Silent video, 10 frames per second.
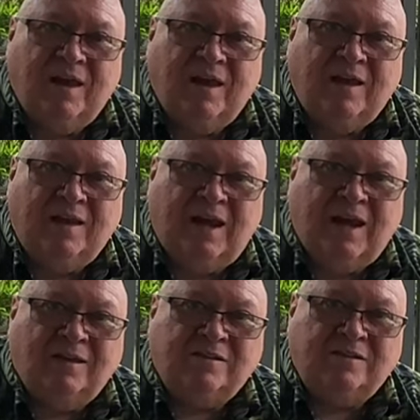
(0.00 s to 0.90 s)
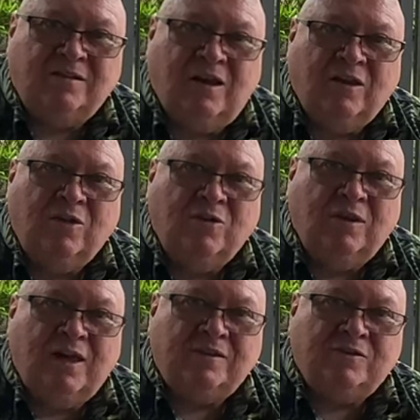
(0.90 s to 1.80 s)
It has a little
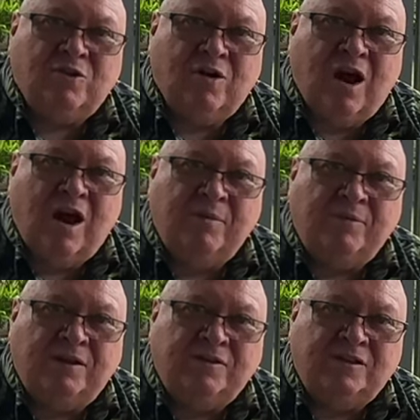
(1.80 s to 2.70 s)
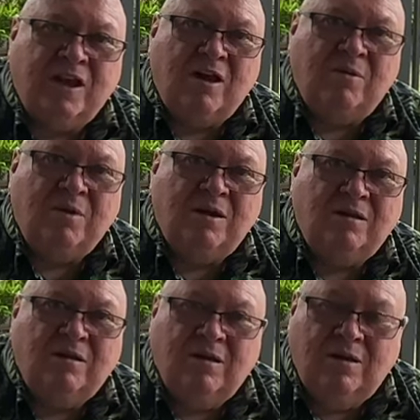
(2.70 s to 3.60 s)
less crime than some,
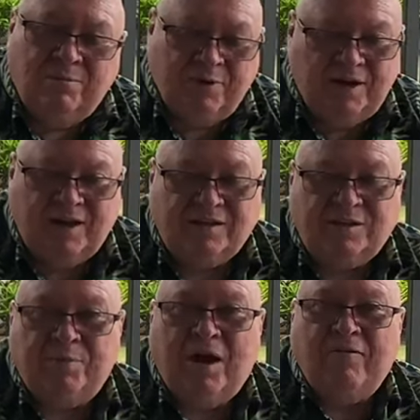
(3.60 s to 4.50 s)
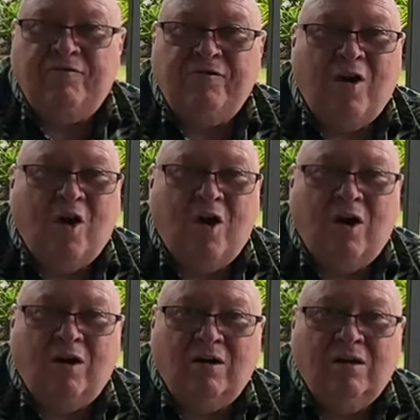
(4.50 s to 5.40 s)
but it's by
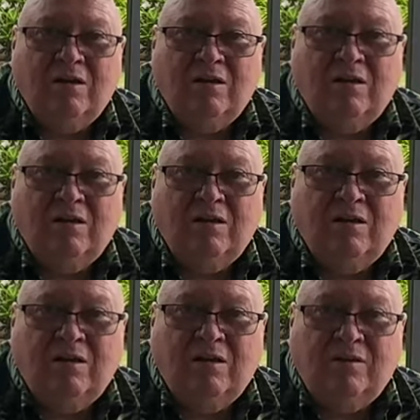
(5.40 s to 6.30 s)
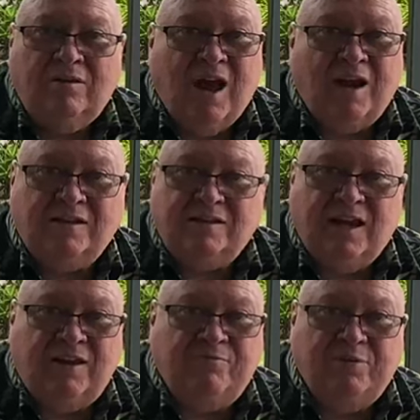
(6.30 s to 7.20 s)
far not a
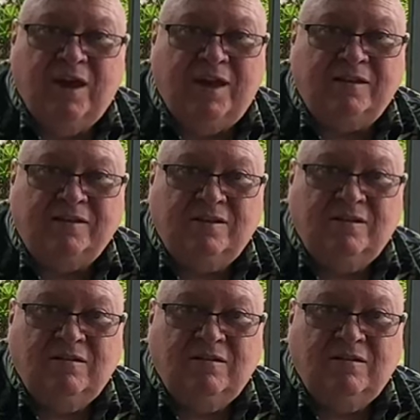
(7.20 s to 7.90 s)
safe place.